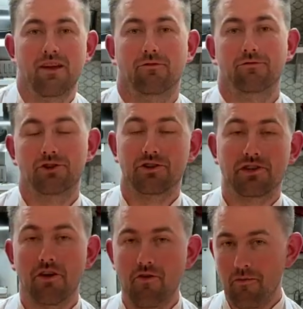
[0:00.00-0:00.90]

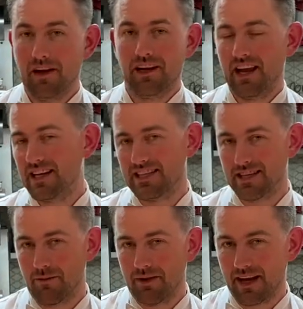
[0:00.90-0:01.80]
risotto milanese is
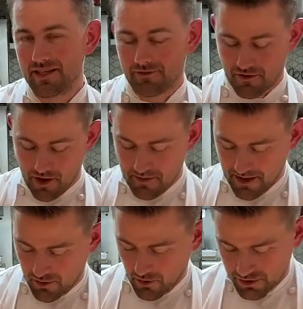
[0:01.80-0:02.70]
up next for our main
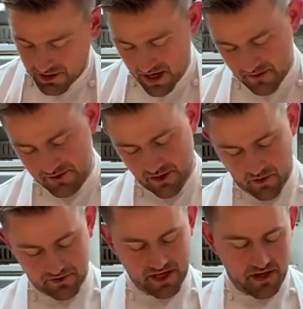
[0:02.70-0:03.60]
course. Um, so what
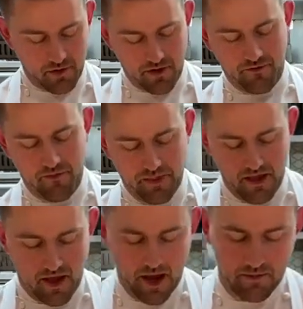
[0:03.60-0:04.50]
I've sent you with,
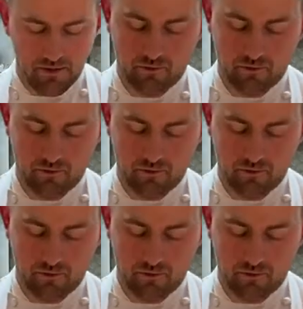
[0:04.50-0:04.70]
um, you've